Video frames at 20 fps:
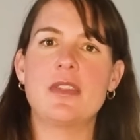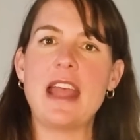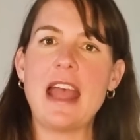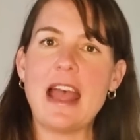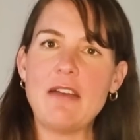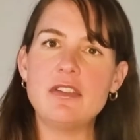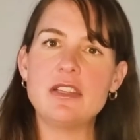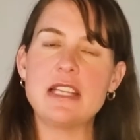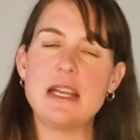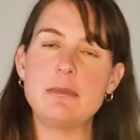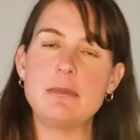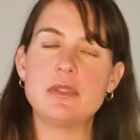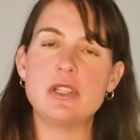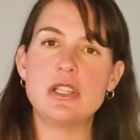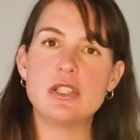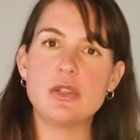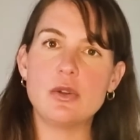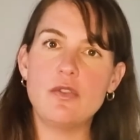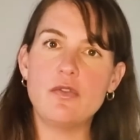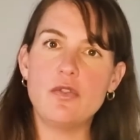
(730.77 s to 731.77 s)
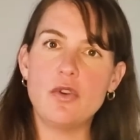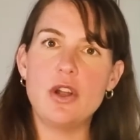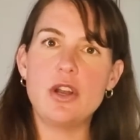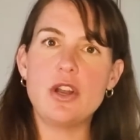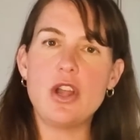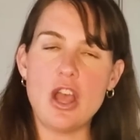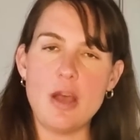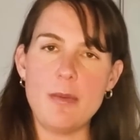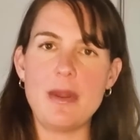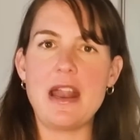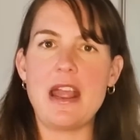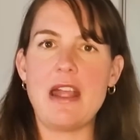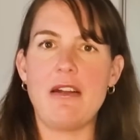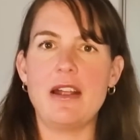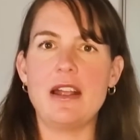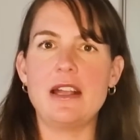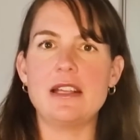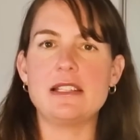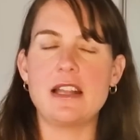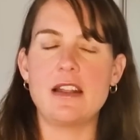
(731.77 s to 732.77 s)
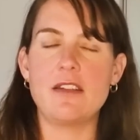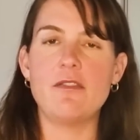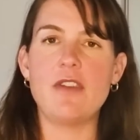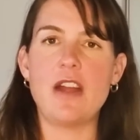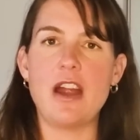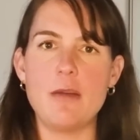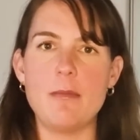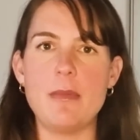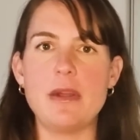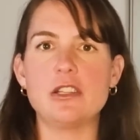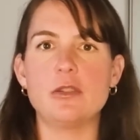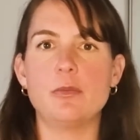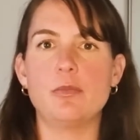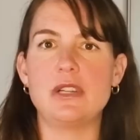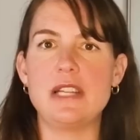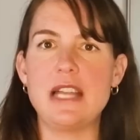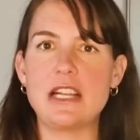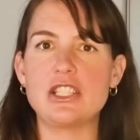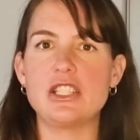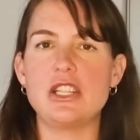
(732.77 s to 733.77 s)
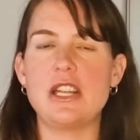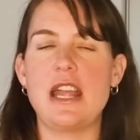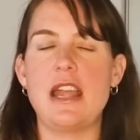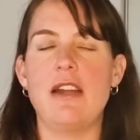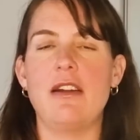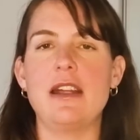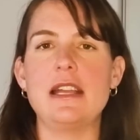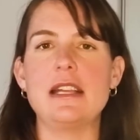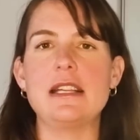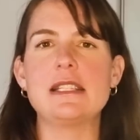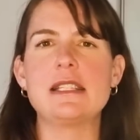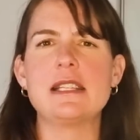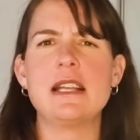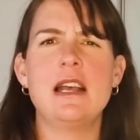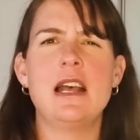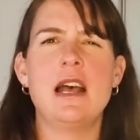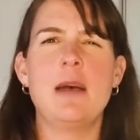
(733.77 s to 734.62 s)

They have attempted to avoid urban areas and environmental protection areas,